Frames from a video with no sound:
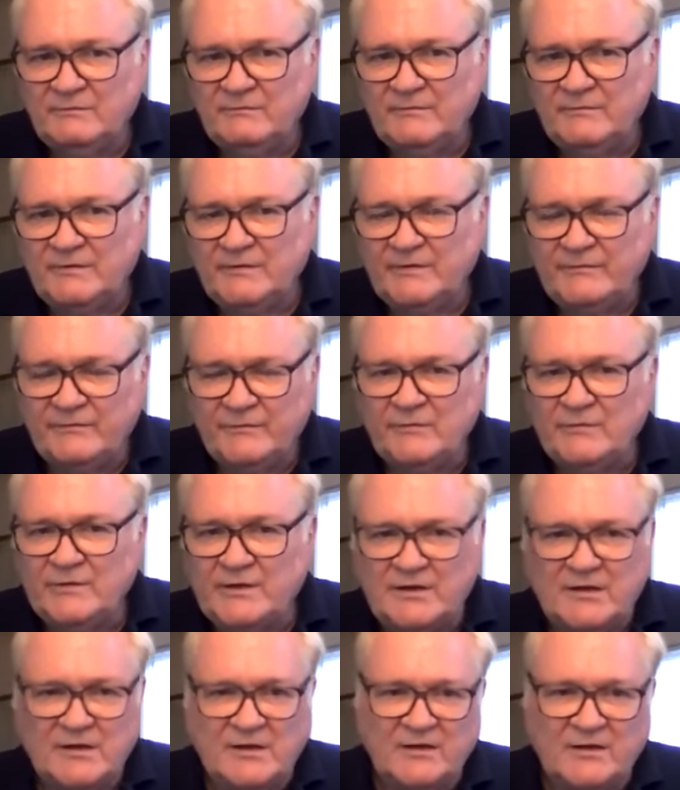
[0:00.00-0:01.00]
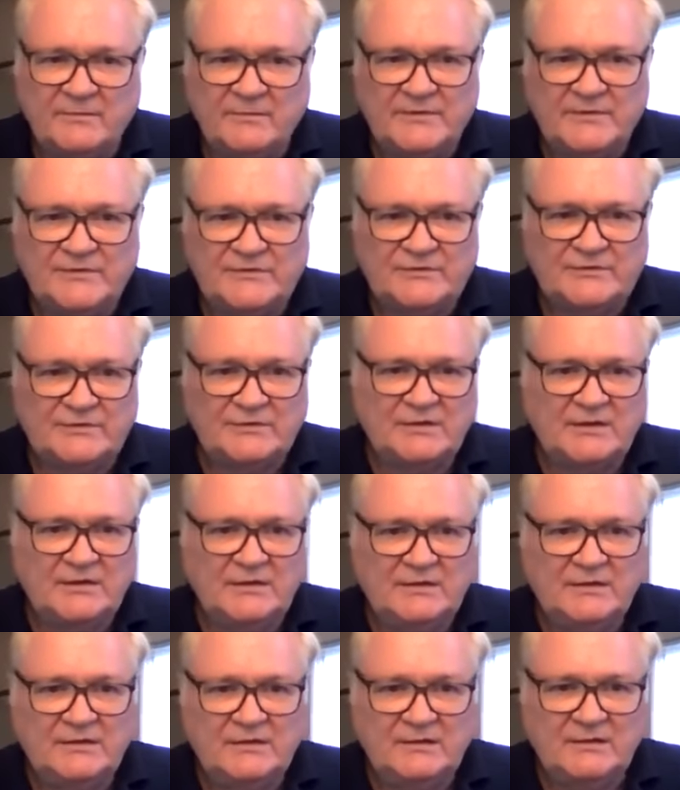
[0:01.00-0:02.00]
very few economists
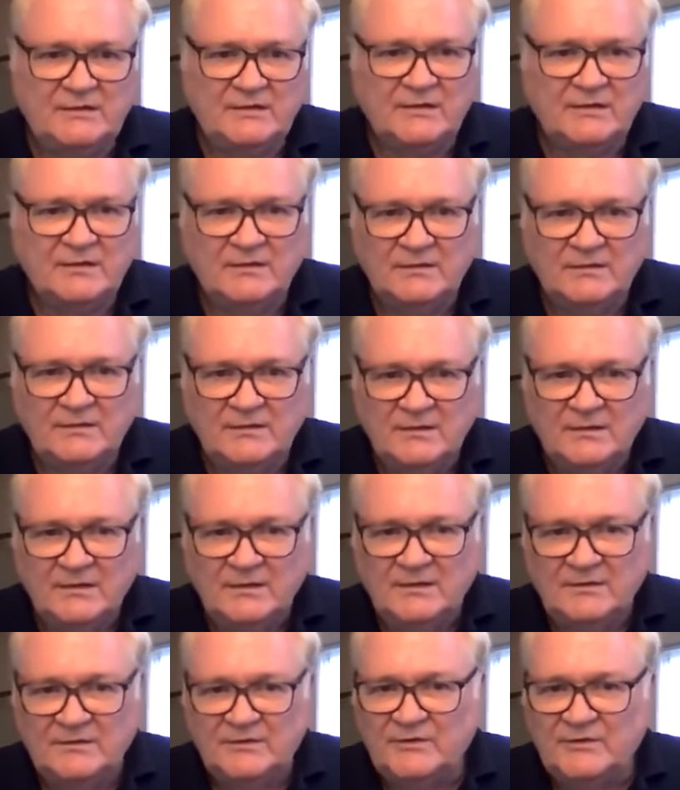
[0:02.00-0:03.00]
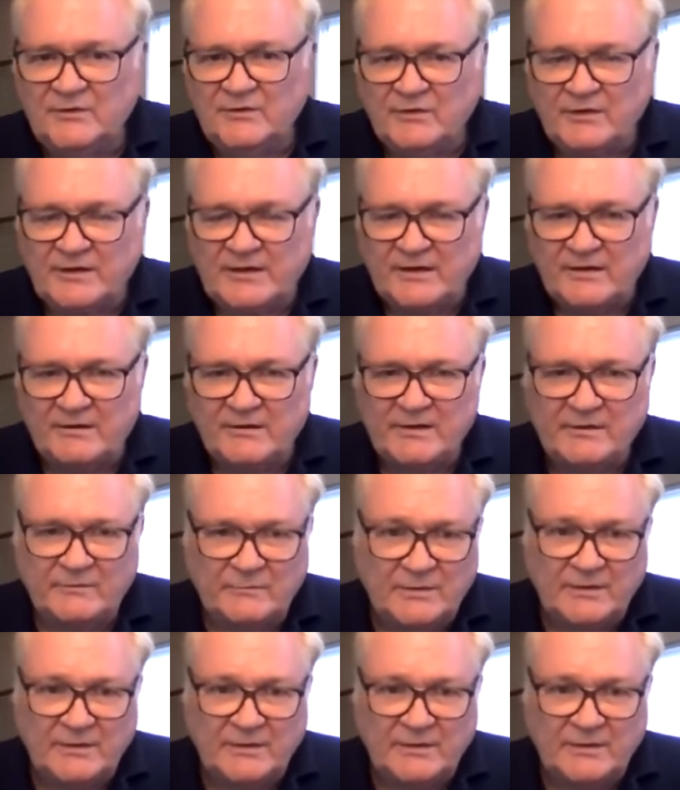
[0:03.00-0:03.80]
in the New York area,